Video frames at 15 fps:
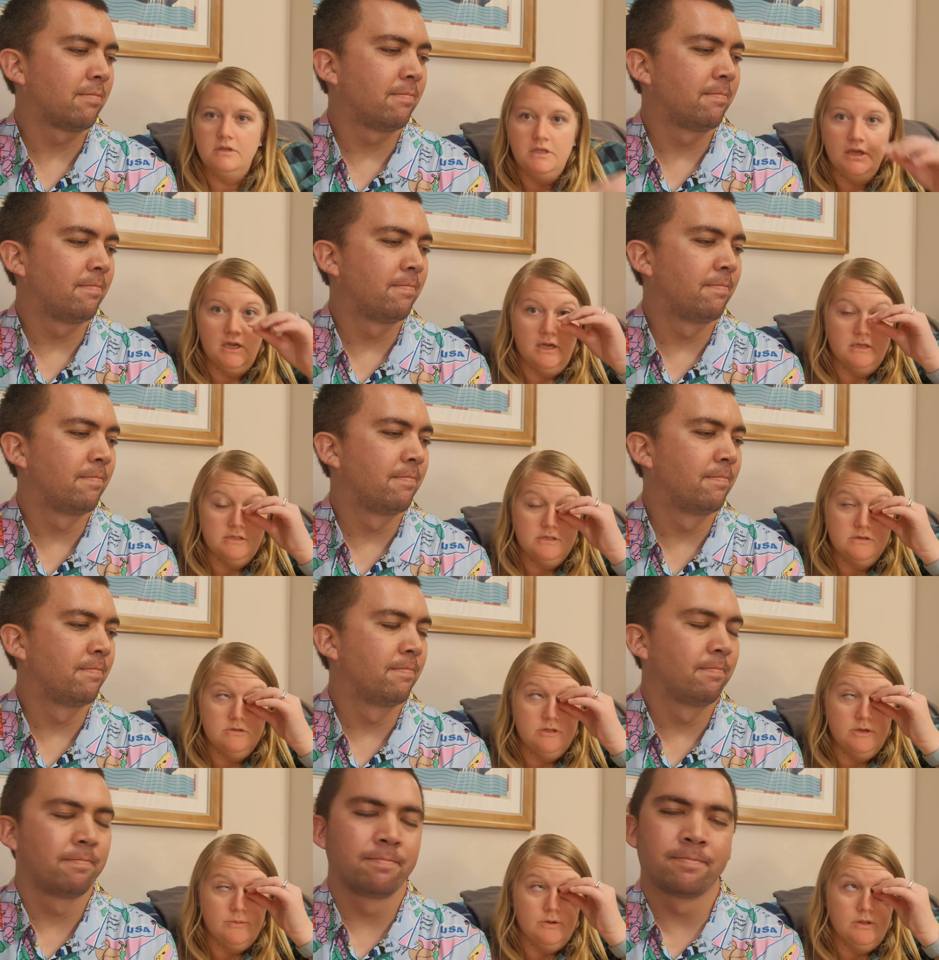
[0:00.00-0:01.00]
Speaker 1: Yeah, so
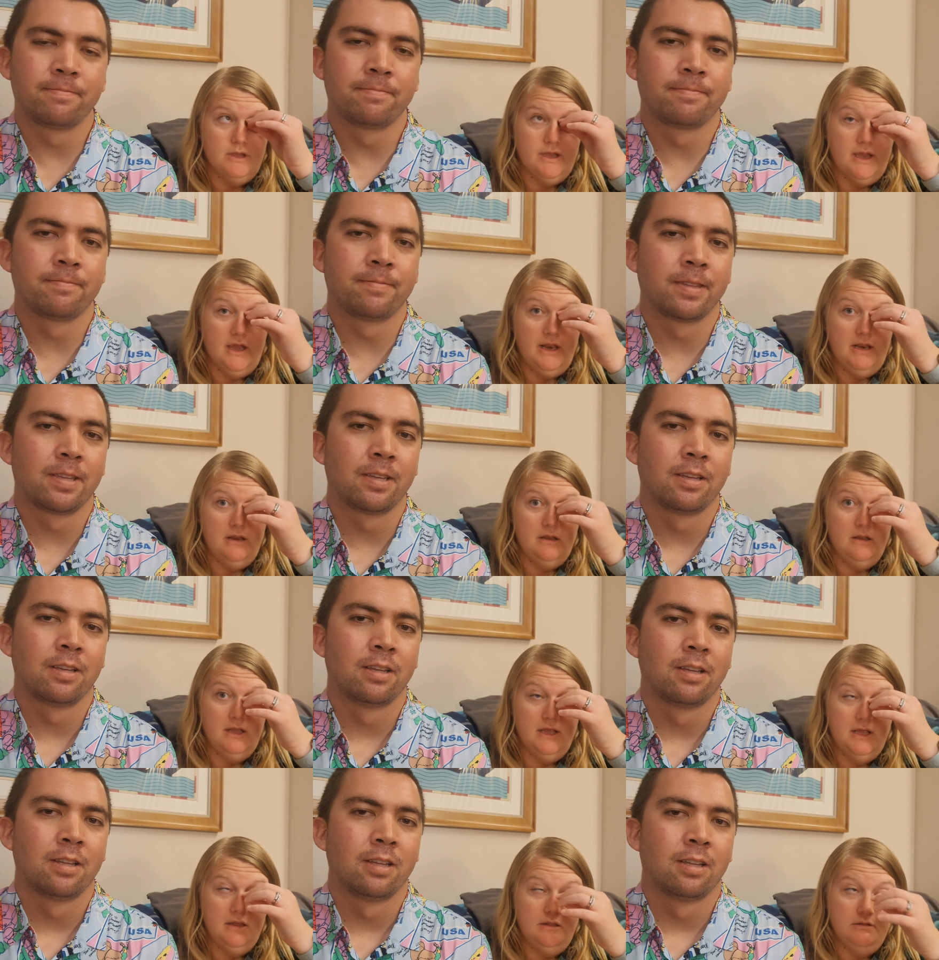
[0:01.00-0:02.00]
there were like, and
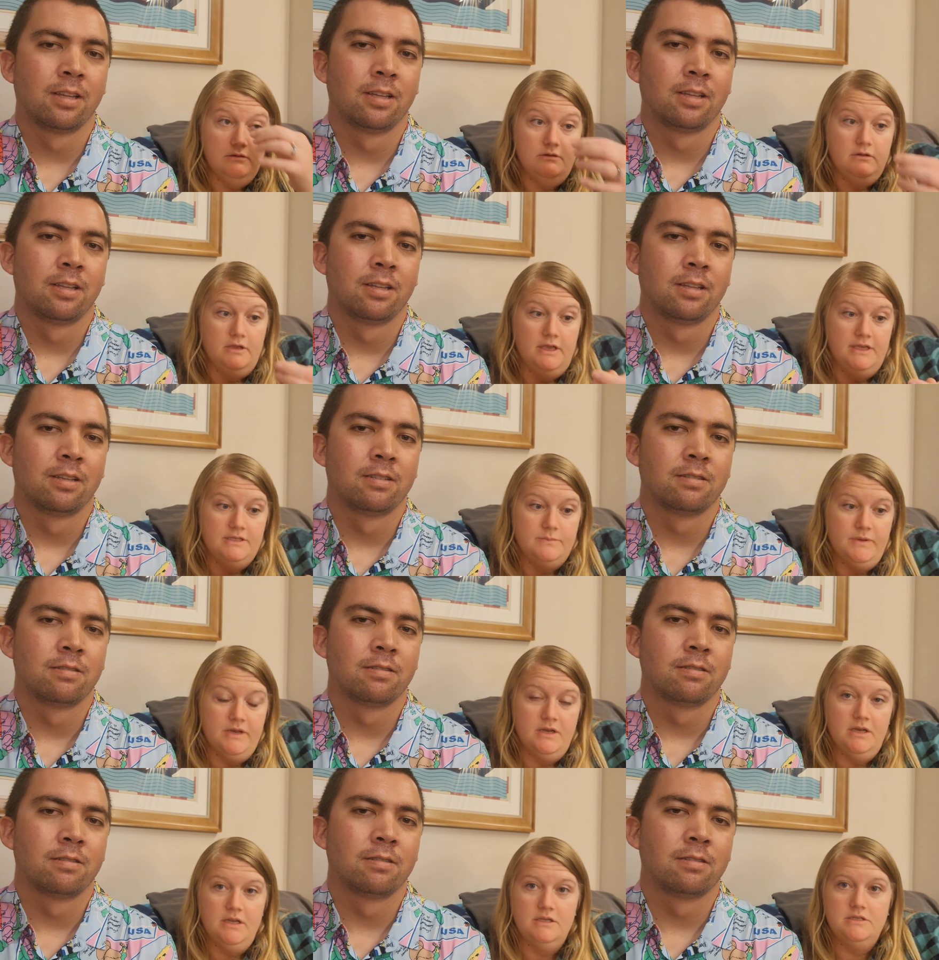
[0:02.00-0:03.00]
they
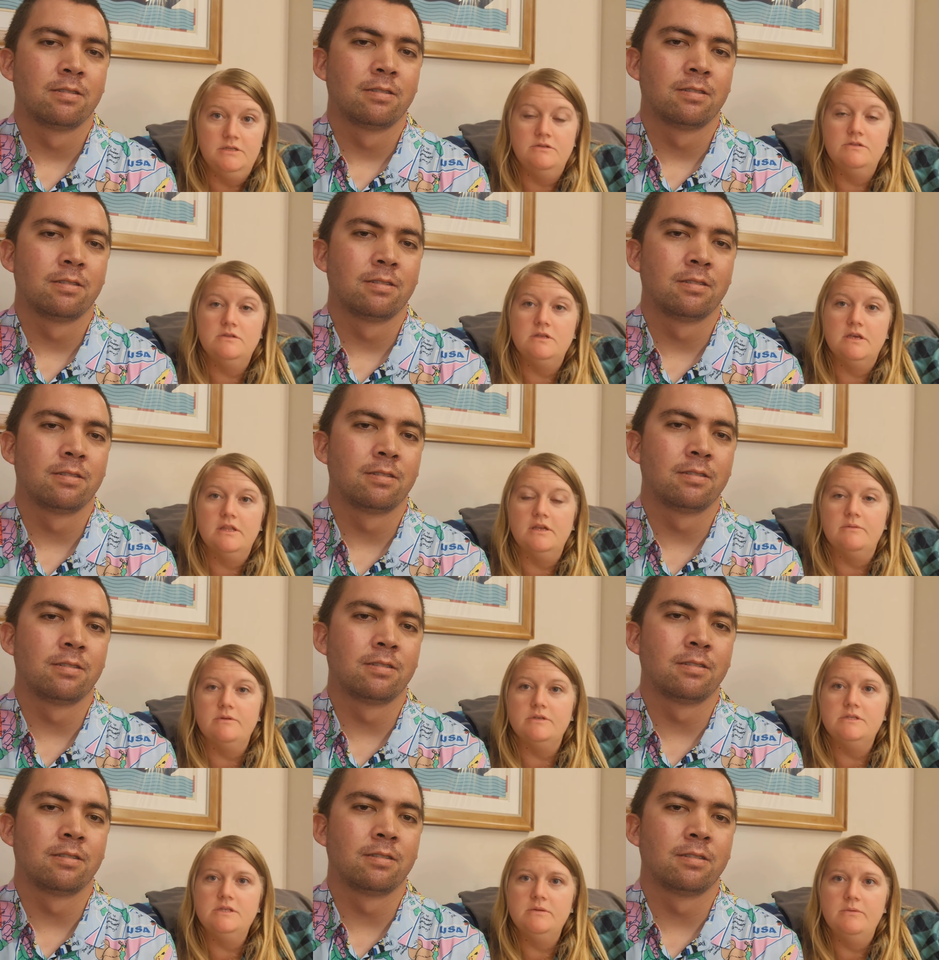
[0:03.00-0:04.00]
expanded it too. So like there were
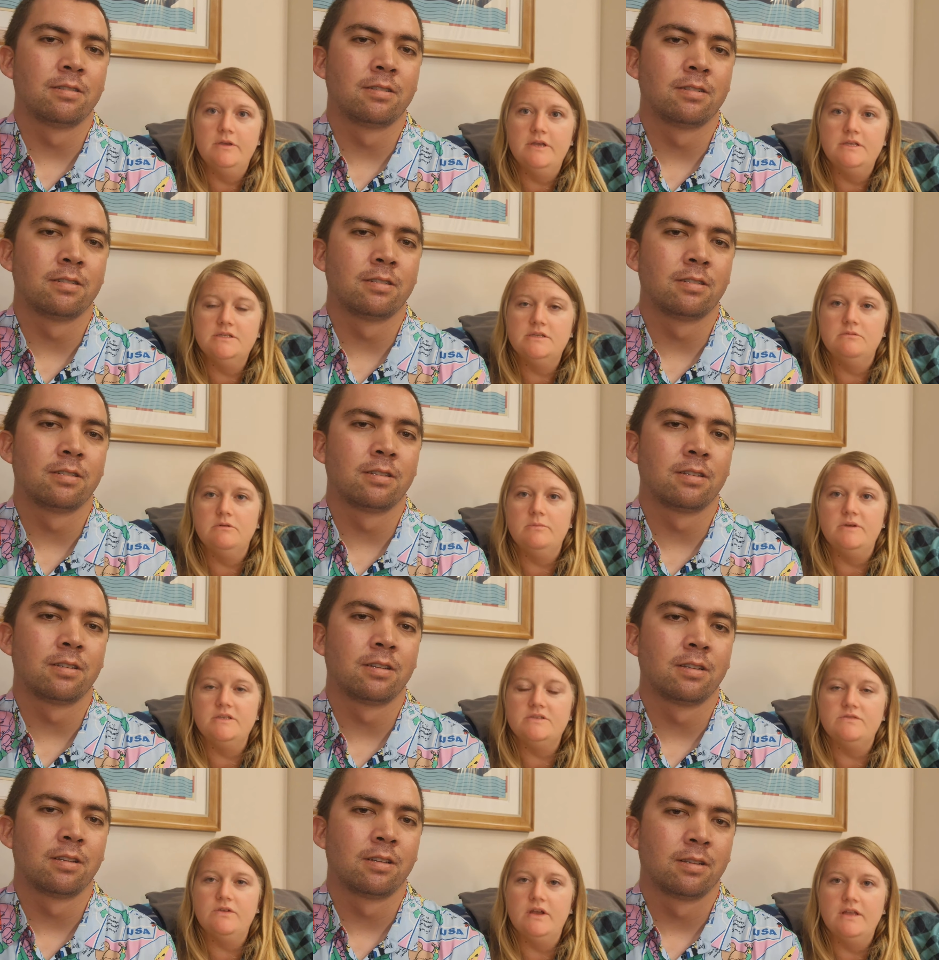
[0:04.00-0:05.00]
siblings, there were
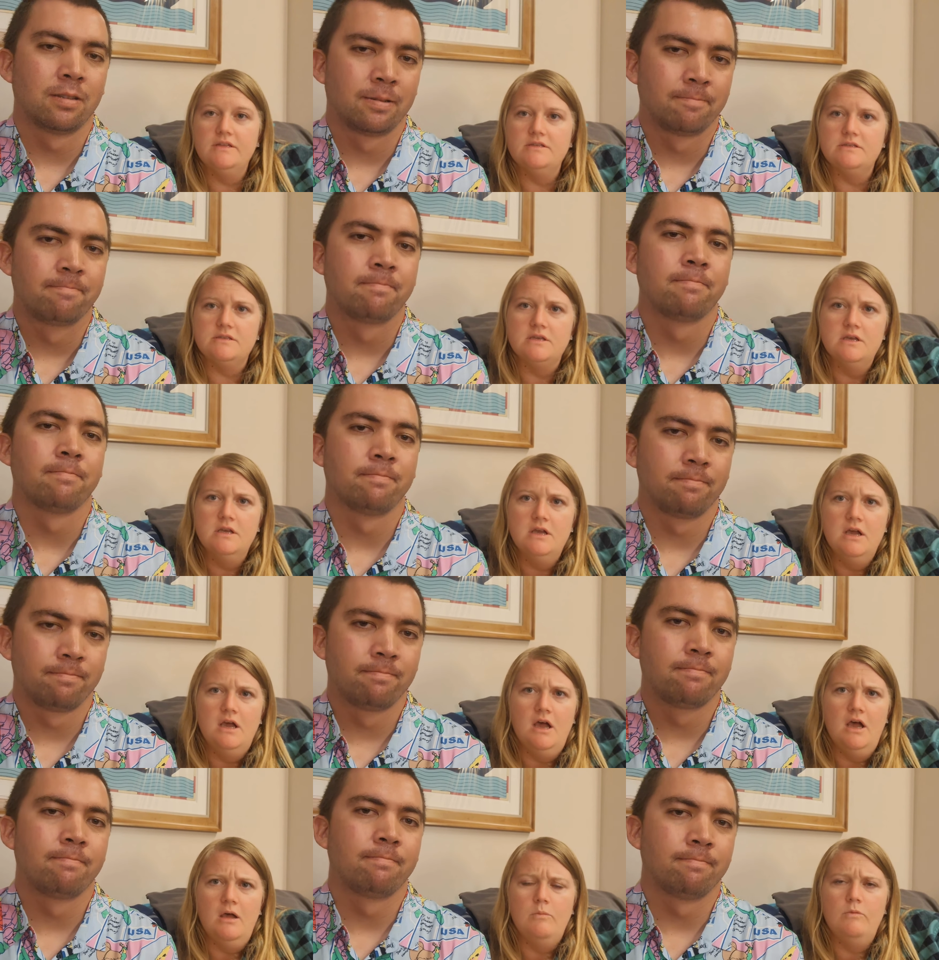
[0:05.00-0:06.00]
best friends.
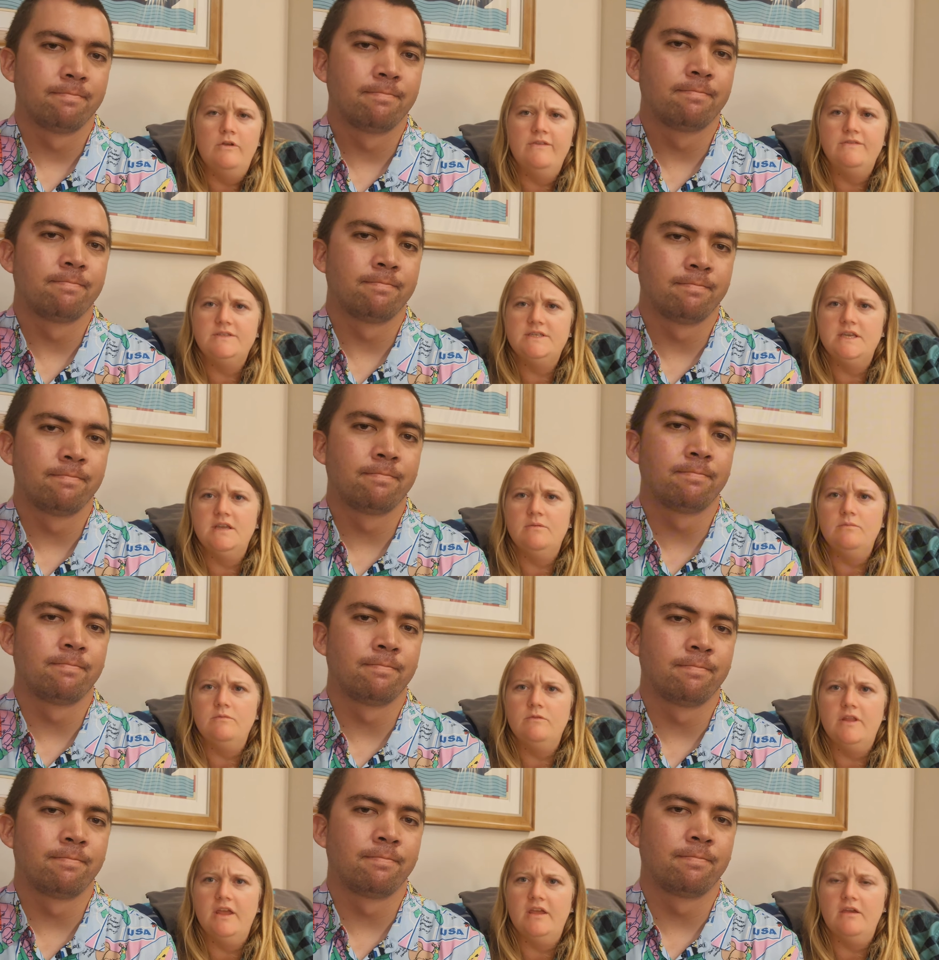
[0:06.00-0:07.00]
Um, we've seen
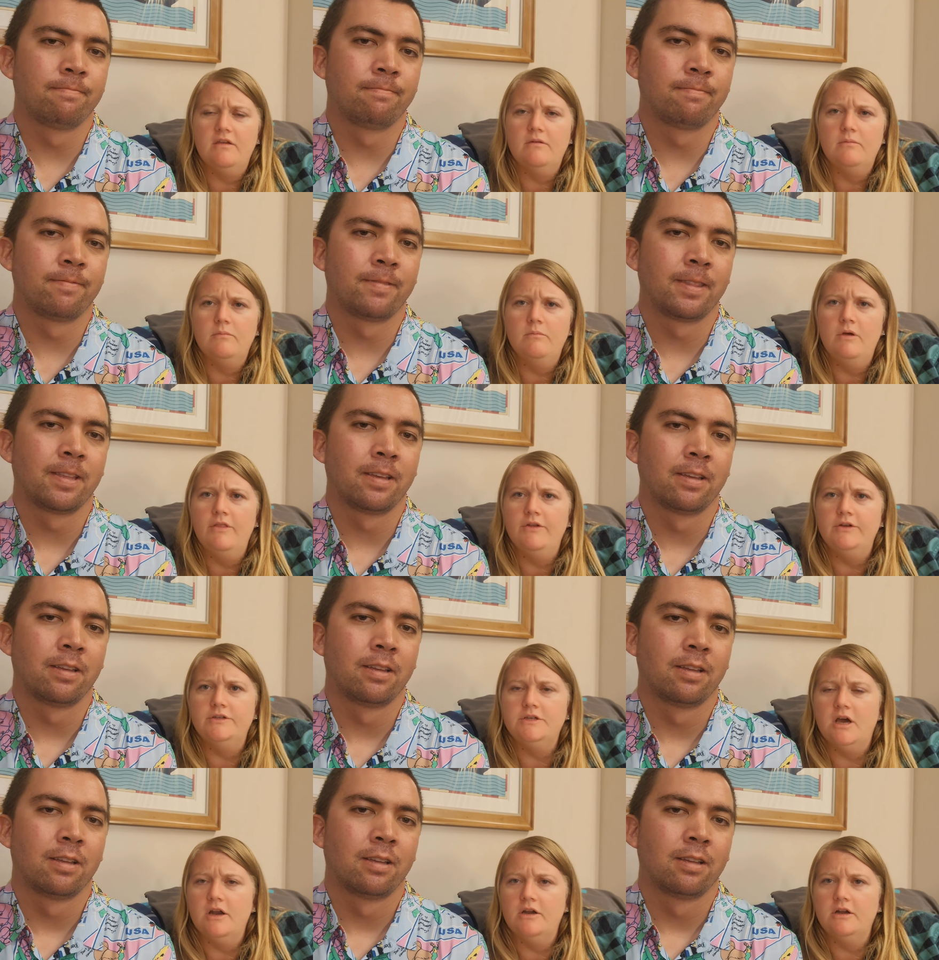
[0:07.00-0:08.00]
like mother
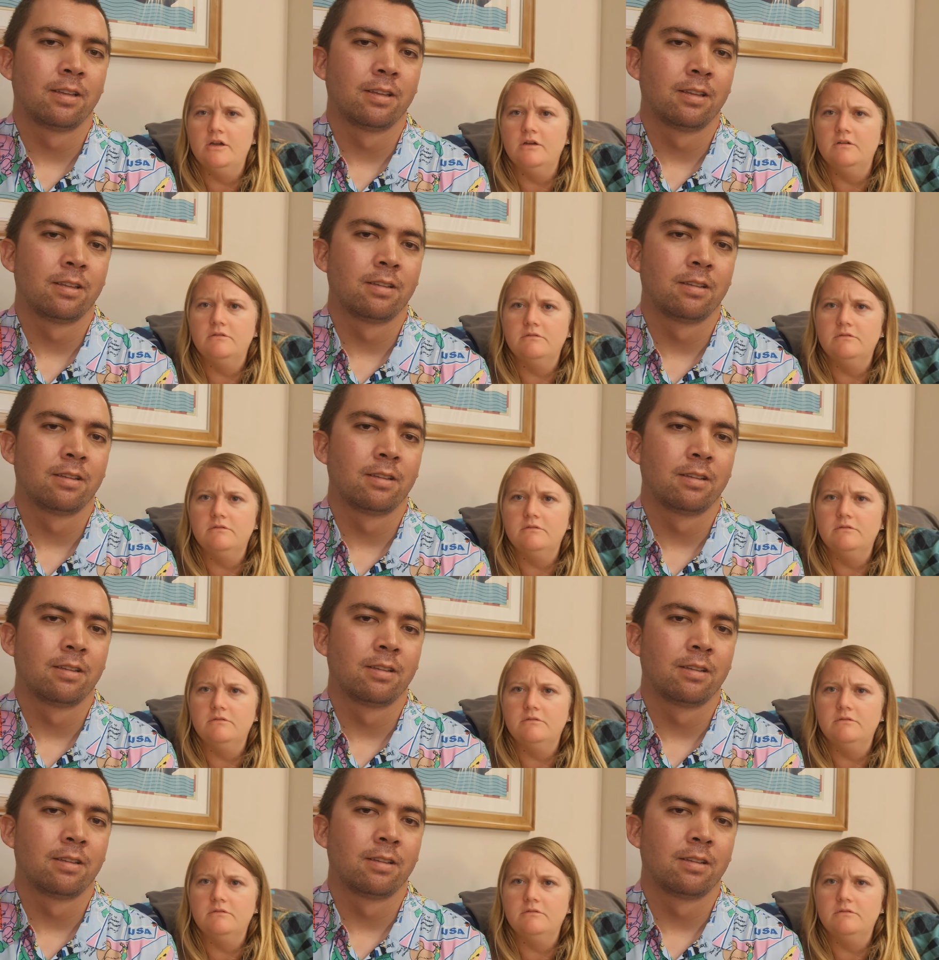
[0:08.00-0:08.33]
daughter